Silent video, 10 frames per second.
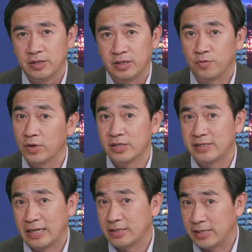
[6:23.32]
And what is
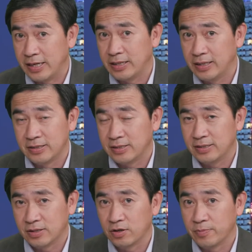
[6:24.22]
that today?
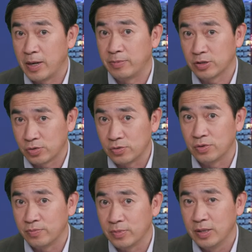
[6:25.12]
It's called a public
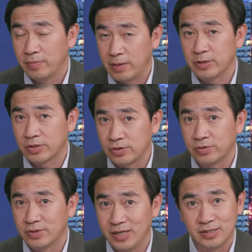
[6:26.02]
school. Public
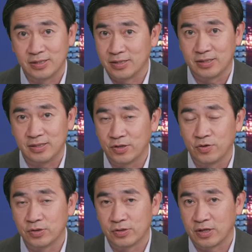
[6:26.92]
school is just
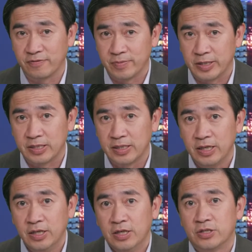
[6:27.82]
equals to government.
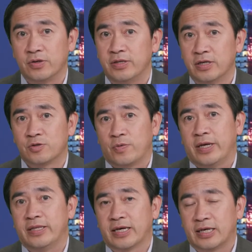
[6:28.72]
So in this
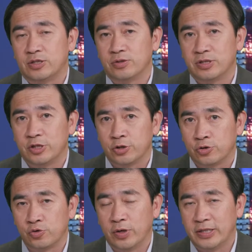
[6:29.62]
way, they can
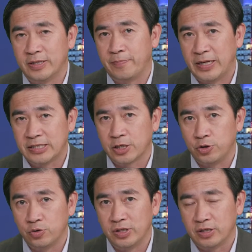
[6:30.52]
destroy the basic
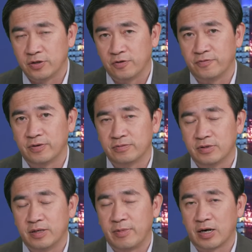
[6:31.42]
unit of
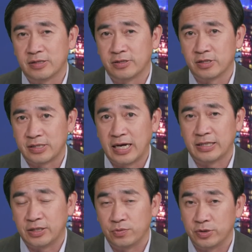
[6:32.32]
American
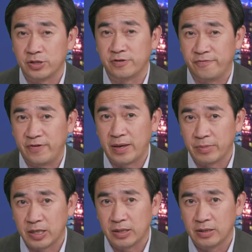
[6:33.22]
society, which is
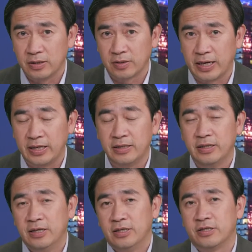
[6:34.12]
family.
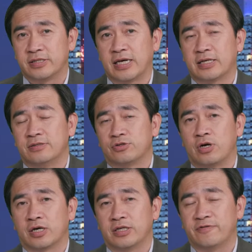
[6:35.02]
The second,
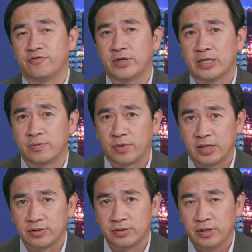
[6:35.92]
target free
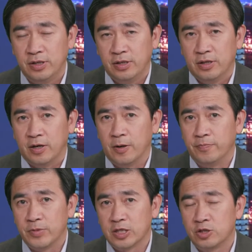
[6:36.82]
enterprise.
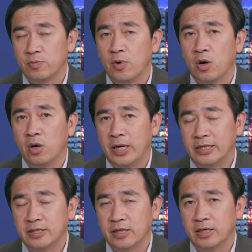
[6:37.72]
Small and